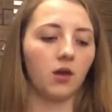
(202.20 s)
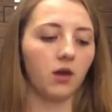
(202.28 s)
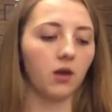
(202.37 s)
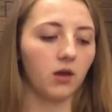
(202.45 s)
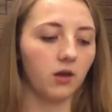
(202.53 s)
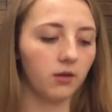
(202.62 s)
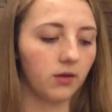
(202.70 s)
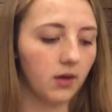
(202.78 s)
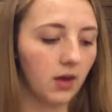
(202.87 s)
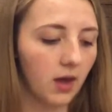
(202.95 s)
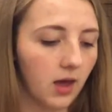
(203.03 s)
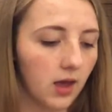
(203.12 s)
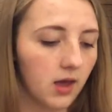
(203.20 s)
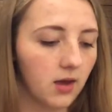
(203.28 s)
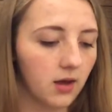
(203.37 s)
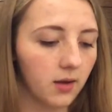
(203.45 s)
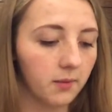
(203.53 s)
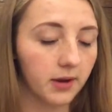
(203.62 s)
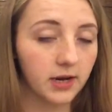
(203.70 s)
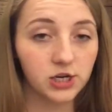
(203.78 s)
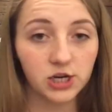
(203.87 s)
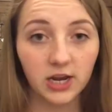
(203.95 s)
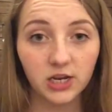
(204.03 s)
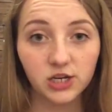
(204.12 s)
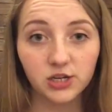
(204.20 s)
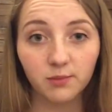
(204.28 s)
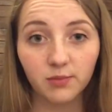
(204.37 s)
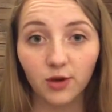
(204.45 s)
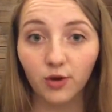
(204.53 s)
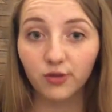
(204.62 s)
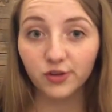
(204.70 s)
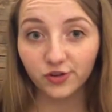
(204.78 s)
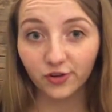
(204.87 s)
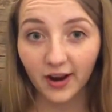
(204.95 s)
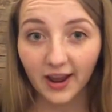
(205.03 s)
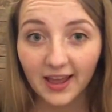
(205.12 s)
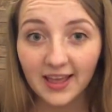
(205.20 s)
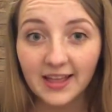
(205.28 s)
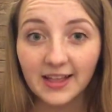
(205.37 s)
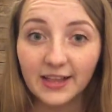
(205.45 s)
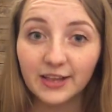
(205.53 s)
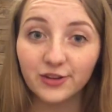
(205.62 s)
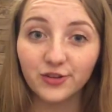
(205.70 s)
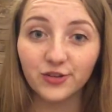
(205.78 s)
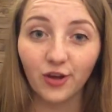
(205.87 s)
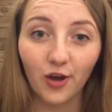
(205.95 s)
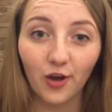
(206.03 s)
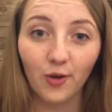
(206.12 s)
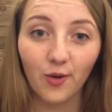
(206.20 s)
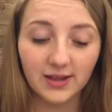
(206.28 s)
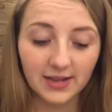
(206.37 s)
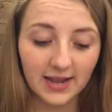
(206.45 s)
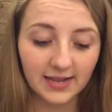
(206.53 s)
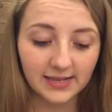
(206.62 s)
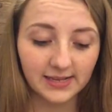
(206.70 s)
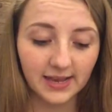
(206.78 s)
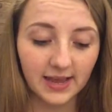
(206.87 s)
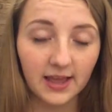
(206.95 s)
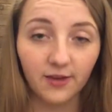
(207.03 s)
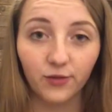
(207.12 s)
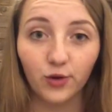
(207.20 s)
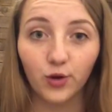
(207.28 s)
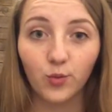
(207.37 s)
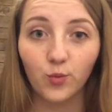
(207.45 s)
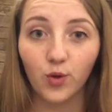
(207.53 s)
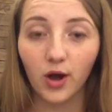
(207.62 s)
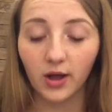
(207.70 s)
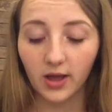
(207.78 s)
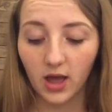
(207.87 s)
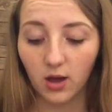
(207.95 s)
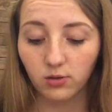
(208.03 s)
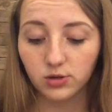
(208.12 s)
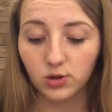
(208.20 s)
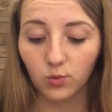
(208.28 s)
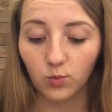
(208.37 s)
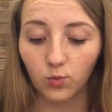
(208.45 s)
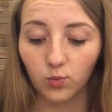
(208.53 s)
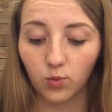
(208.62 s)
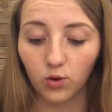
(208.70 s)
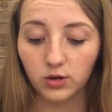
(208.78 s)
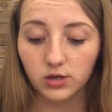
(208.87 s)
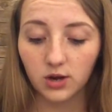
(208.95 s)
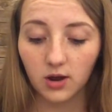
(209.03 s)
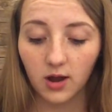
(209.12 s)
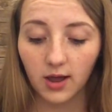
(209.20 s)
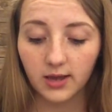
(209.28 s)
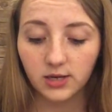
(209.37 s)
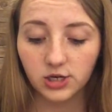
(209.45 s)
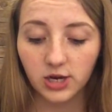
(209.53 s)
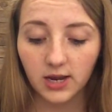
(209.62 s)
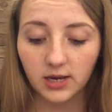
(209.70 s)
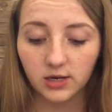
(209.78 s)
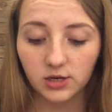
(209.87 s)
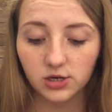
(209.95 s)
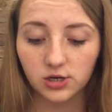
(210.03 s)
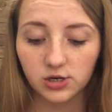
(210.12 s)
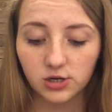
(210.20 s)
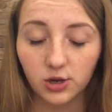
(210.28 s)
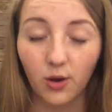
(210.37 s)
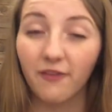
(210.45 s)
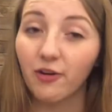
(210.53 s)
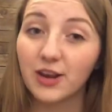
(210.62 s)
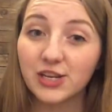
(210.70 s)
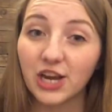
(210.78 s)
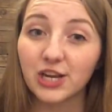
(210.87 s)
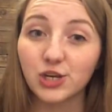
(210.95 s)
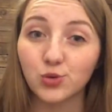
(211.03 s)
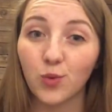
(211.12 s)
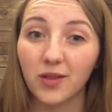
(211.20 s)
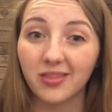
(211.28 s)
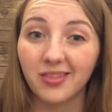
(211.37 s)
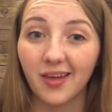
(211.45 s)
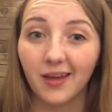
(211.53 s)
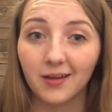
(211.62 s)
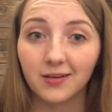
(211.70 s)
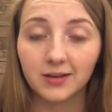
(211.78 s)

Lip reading: Okay, I'm going to change something on the tray. So let's see if you can work out what I changed. So I've only changed one thing.